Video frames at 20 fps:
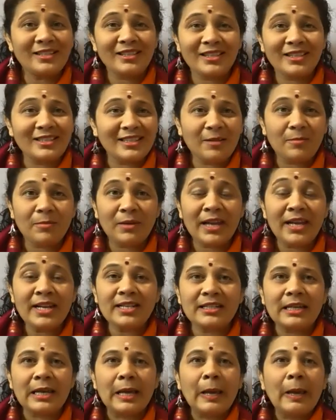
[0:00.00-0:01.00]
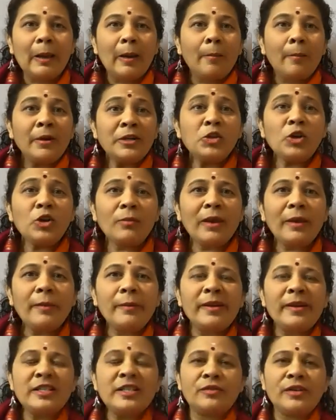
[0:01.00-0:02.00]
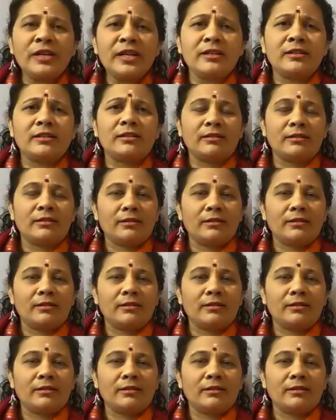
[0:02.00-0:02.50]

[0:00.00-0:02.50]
in the same light. But you're my best friend.